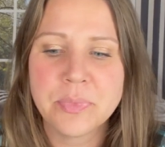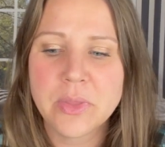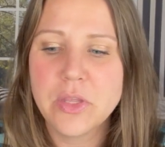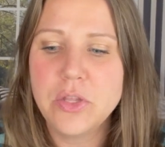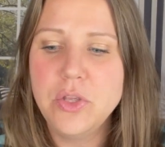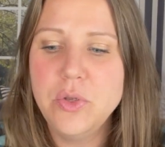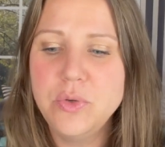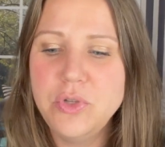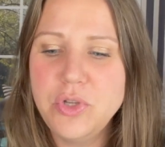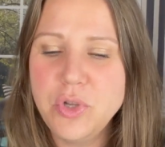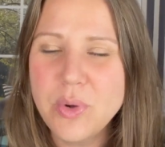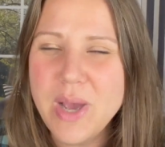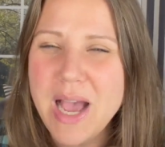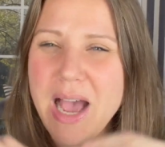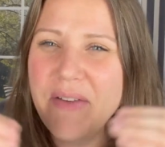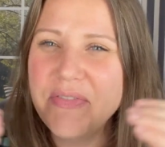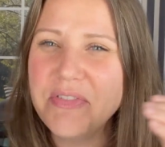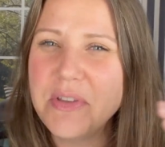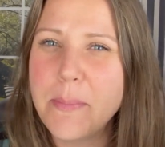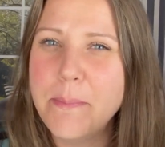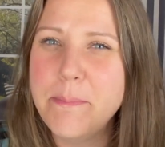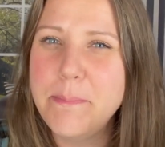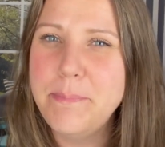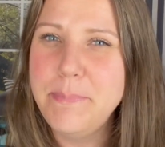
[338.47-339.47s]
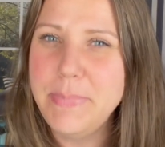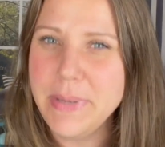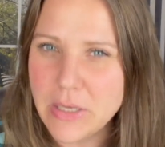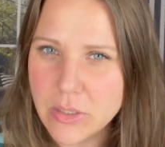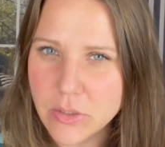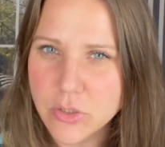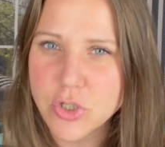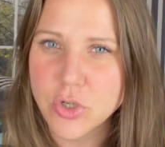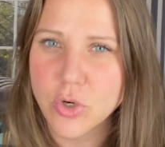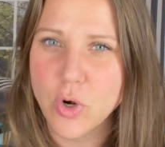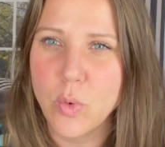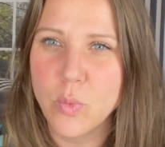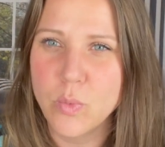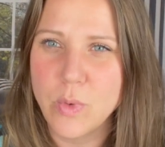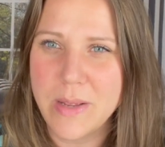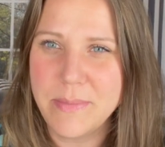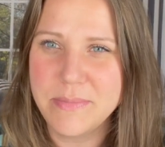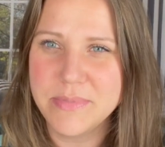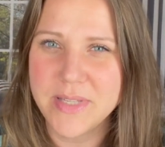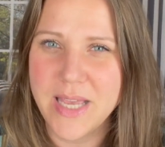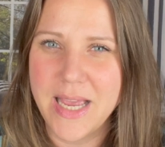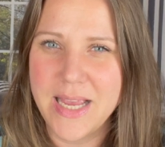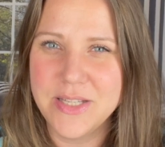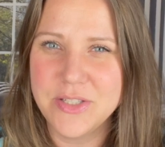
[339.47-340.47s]
You do have to build your own
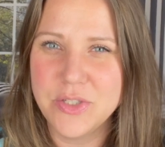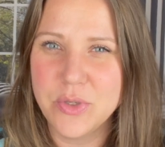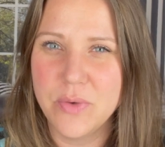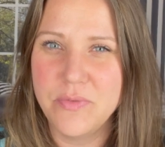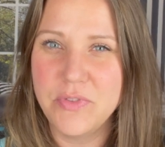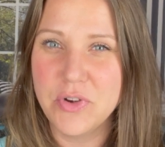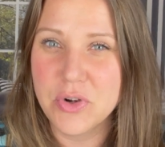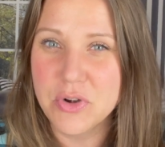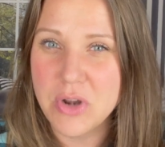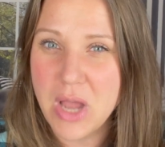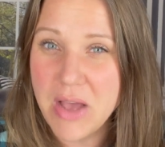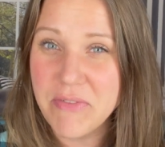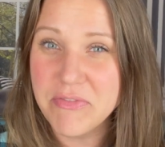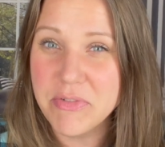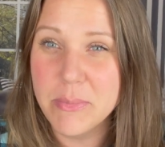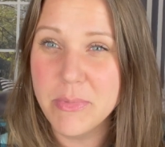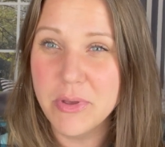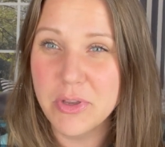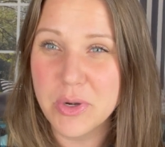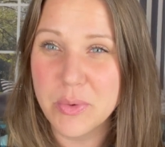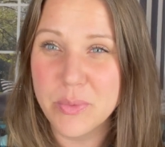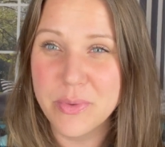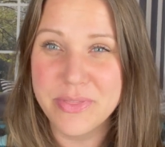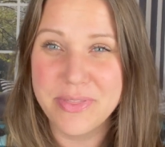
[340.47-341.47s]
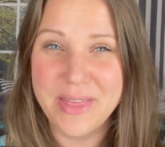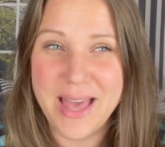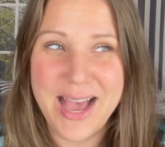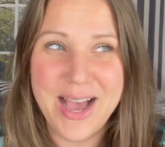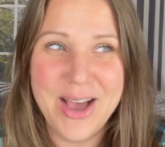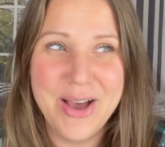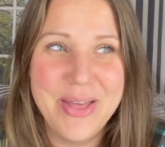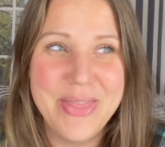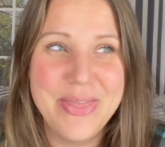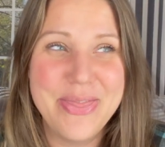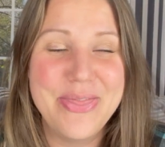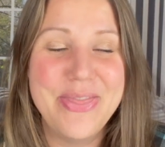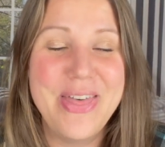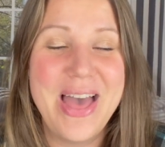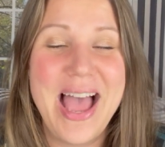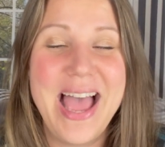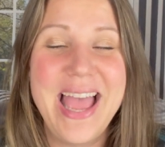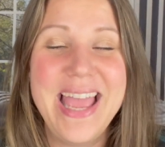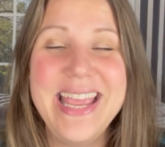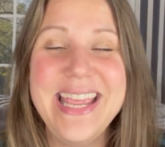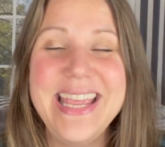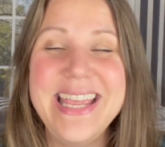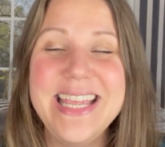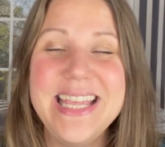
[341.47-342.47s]
website. So if you're not familiar with that,
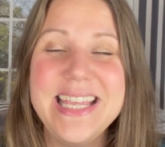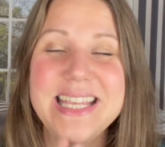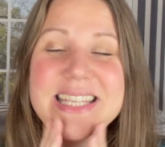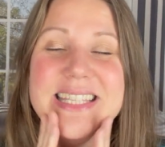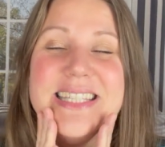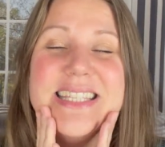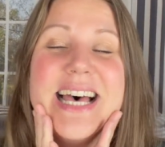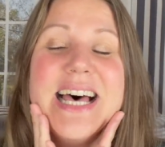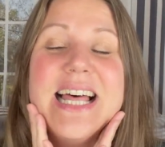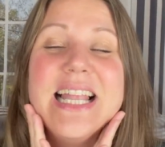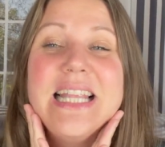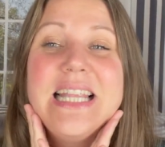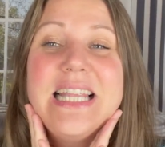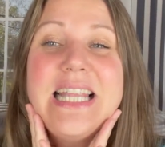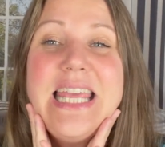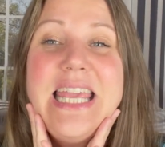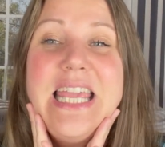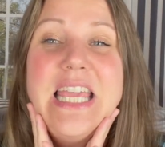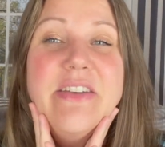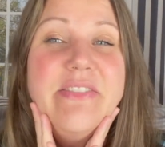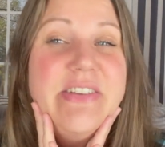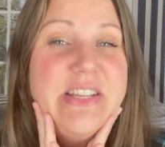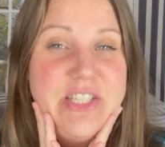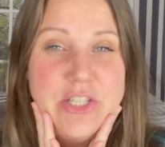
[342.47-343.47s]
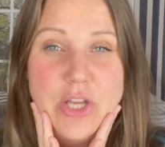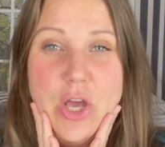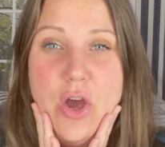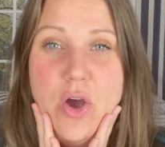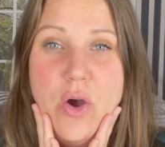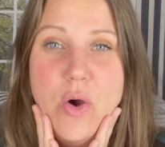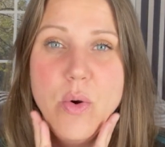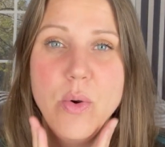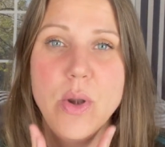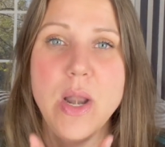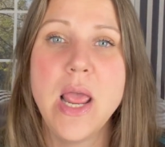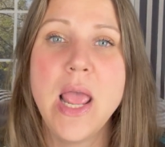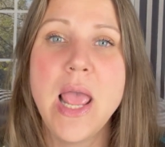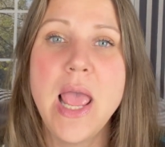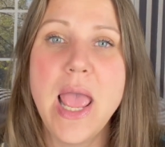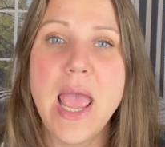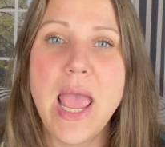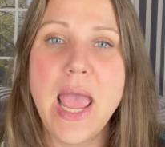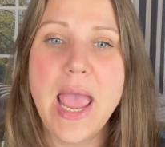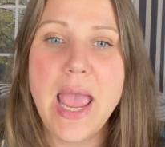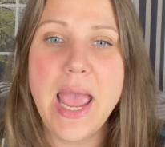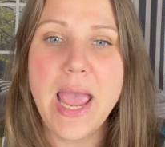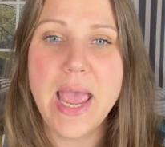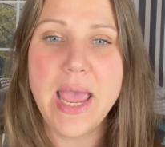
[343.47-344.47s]
that is a league of its own.
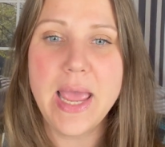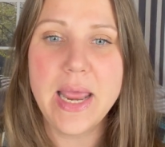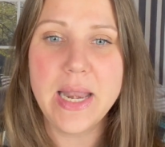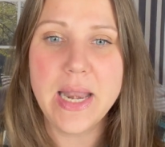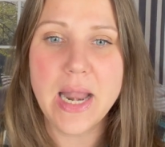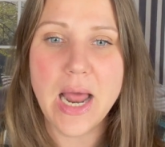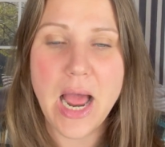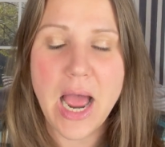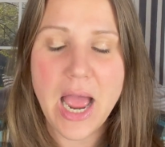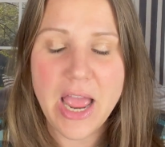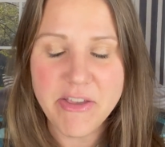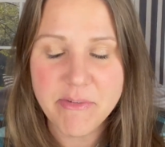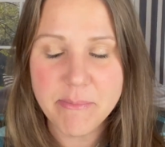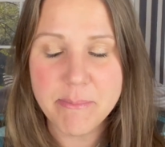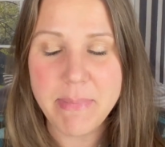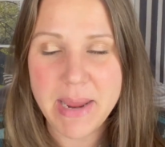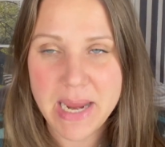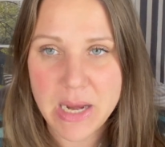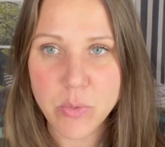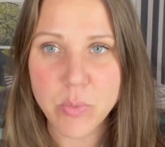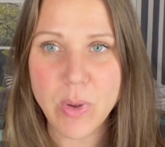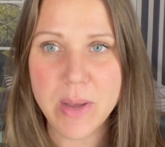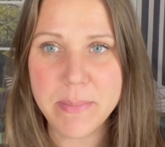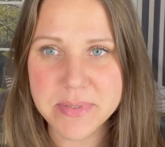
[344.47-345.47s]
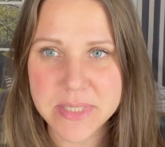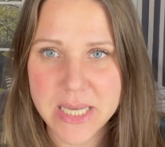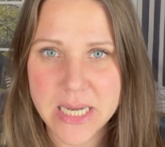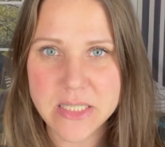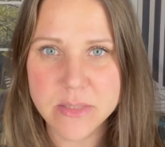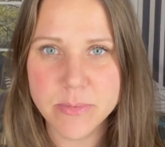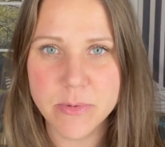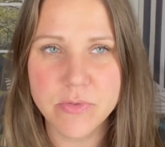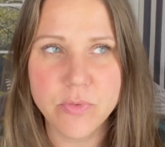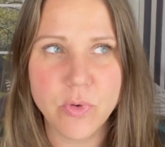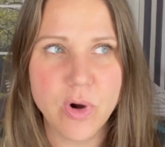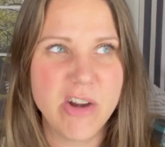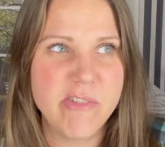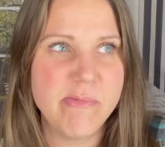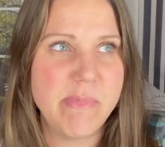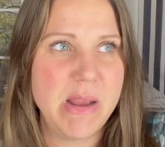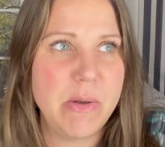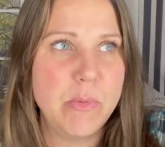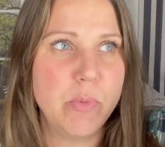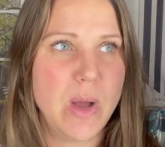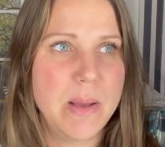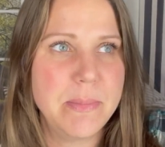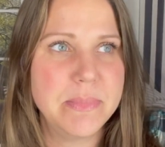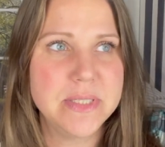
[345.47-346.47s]
And I have made websites before. I've
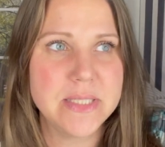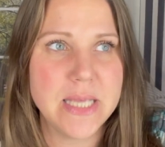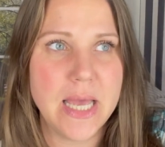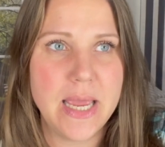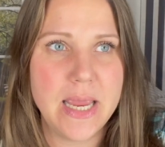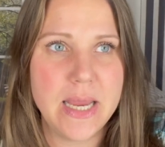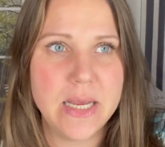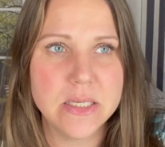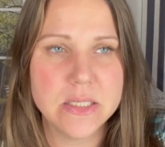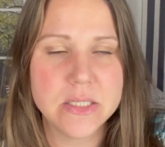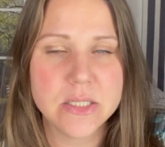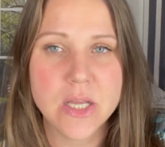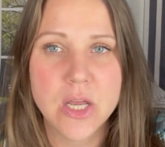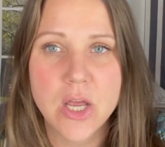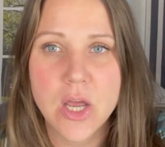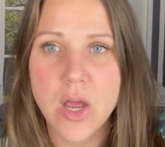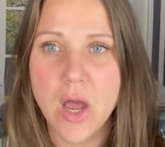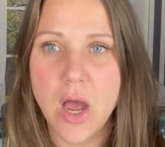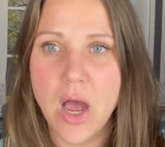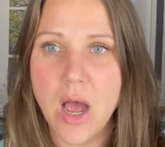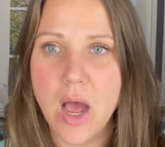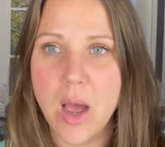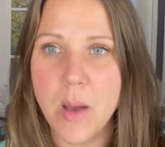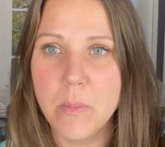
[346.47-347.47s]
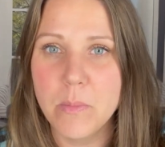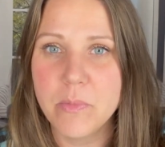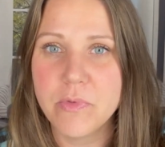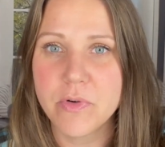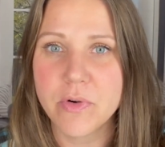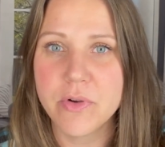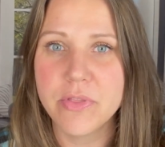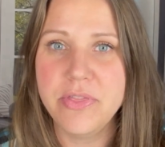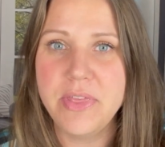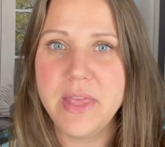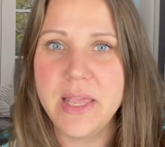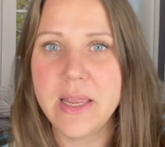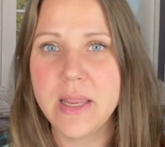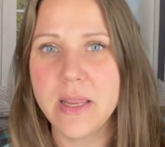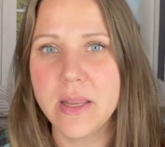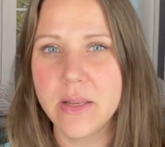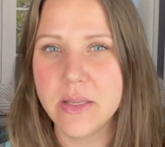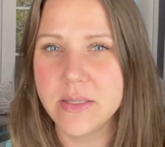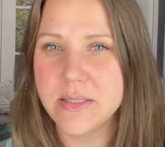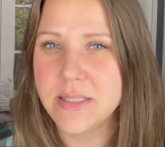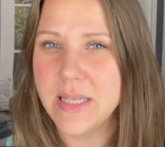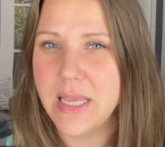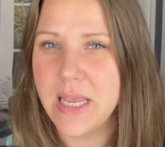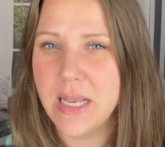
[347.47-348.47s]
made websites for
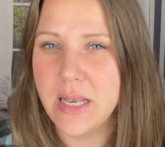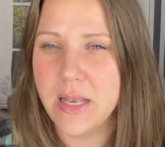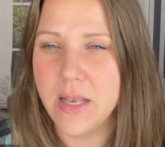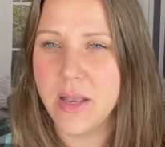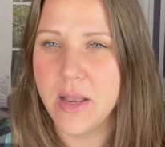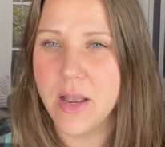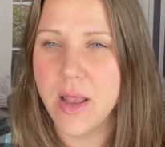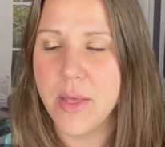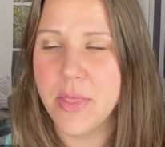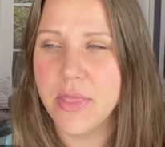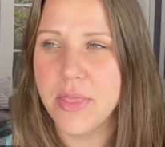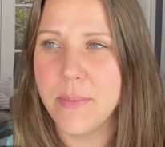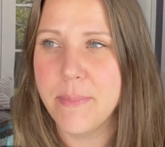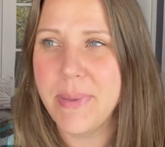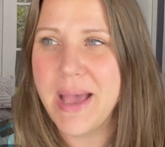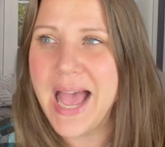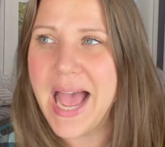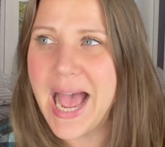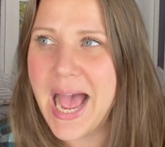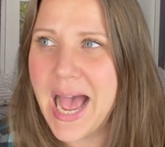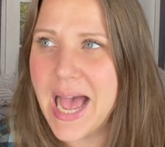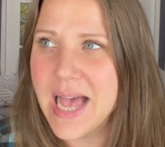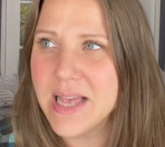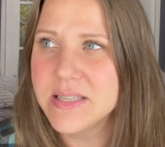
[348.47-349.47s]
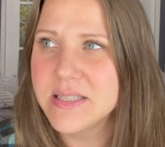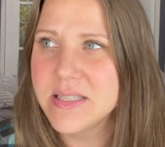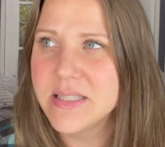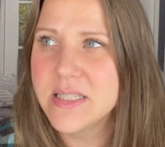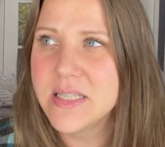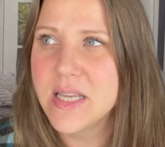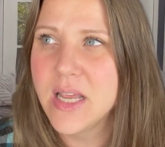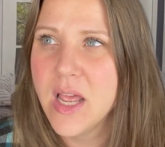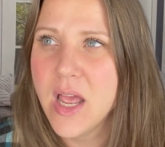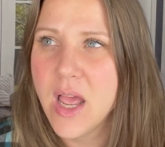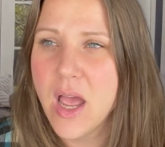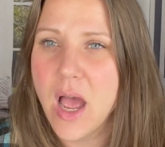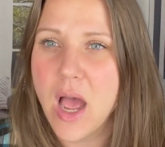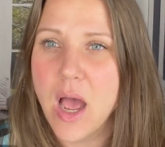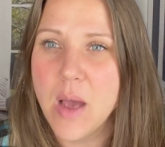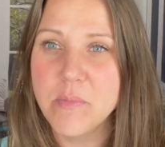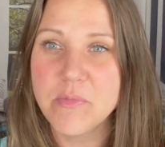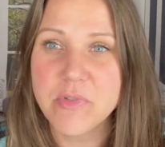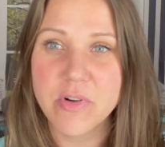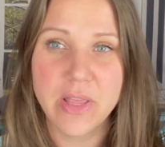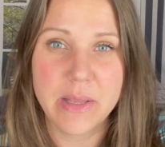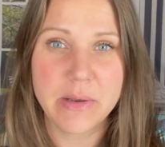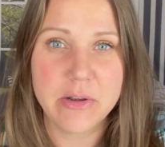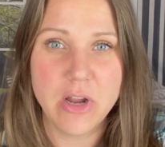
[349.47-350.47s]
things in the past,
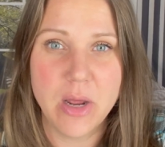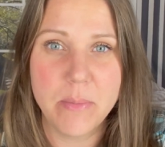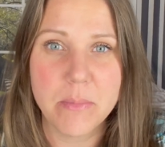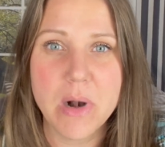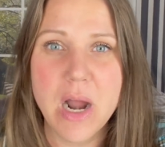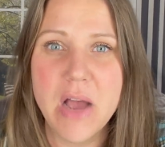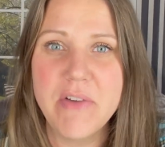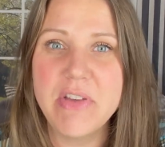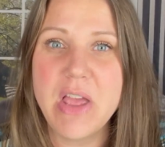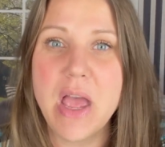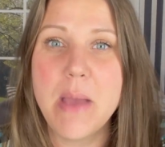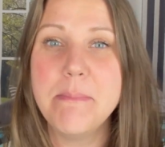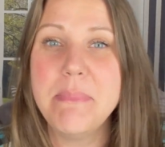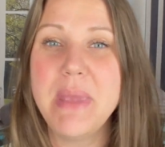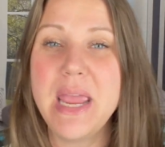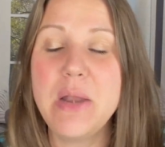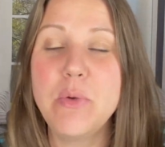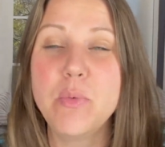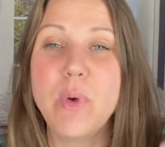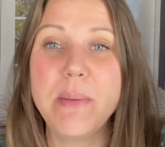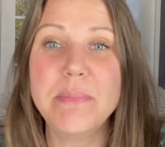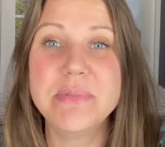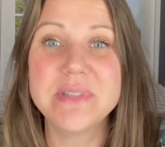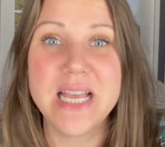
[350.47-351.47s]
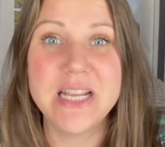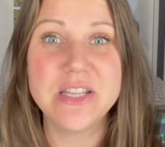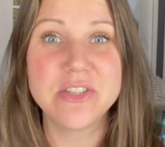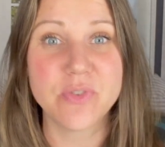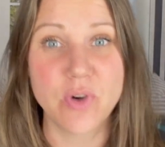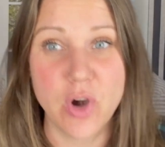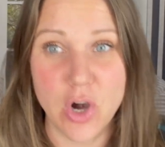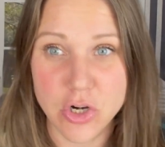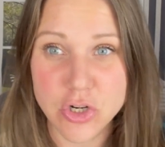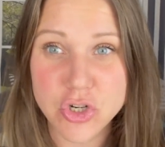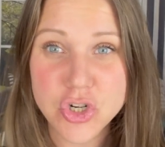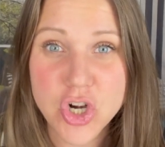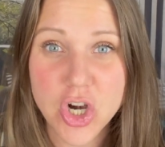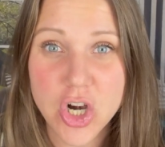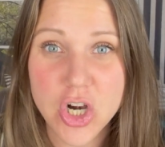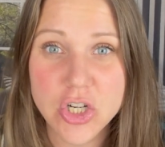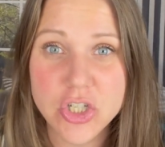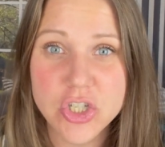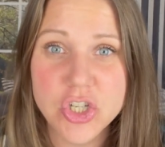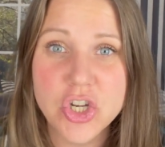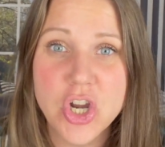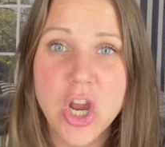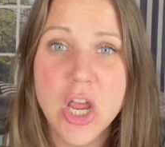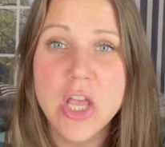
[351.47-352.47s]
for like nonprofit. I've made websites for our
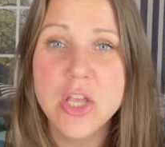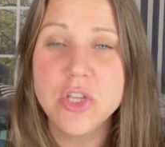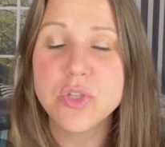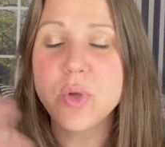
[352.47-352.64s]
church.